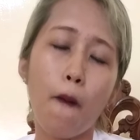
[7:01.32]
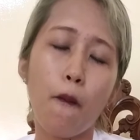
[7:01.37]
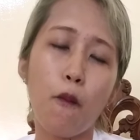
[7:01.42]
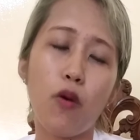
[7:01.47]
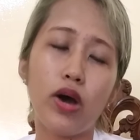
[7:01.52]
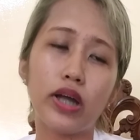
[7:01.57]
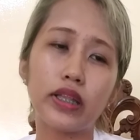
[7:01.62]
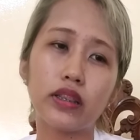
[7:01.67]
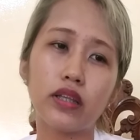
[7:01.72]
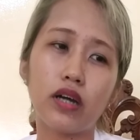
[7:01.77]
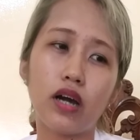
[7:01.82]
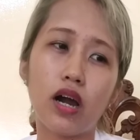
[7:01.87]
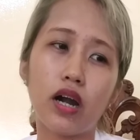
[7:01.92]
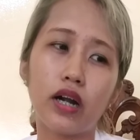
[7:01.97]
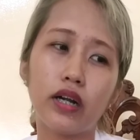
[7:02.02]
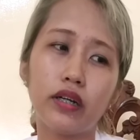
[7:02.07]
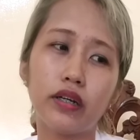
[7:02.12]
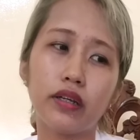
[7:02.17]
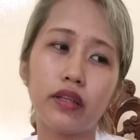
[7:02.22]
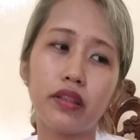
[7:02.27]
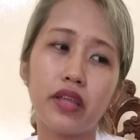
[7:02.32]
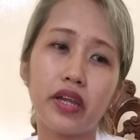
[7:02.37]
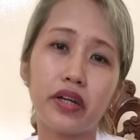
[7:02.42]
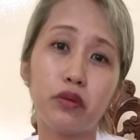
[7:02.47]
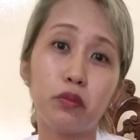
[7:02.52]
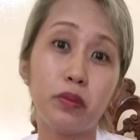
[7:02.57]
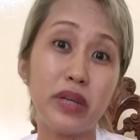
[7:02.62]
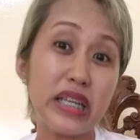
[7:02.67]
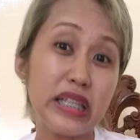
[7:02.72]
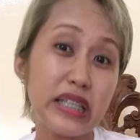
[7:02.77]
What are
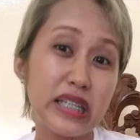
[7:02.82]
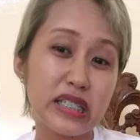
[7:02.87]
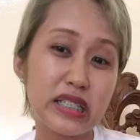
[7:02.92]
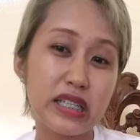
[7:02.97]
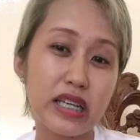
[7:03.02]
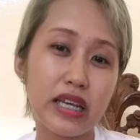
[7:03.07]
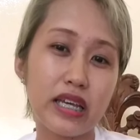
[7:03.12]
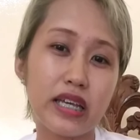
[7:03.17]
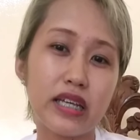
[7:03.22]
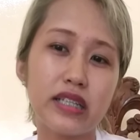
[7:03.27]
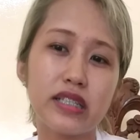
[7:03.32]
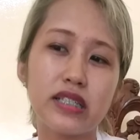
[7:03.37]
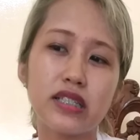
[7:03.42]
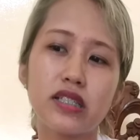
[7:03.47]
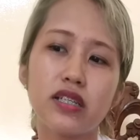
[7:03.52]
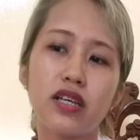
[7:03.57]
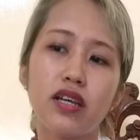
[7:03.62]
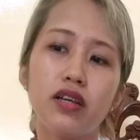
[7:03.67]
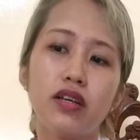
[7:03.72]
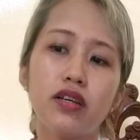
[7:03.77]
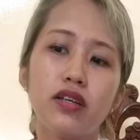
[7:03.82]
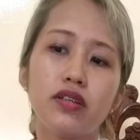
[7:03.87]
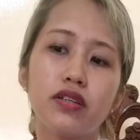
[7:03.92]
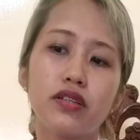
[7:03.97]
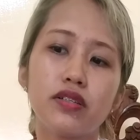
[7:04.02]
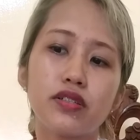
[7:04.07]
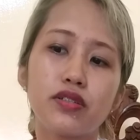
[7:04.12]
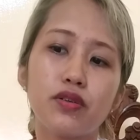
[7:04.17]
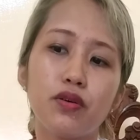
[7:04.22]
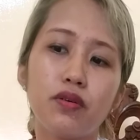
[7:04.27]
their weaknesses,
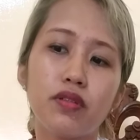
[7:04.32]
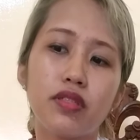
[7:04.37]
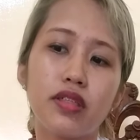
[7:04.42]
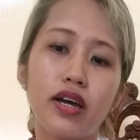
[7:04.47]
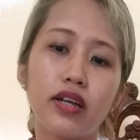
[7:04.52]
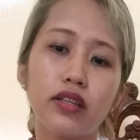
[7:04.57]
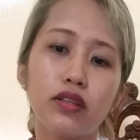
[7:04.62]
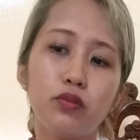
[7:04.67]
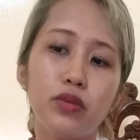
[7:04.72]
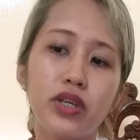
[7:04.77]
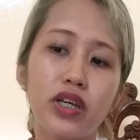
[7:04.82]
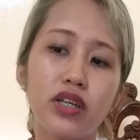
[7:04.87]
so that we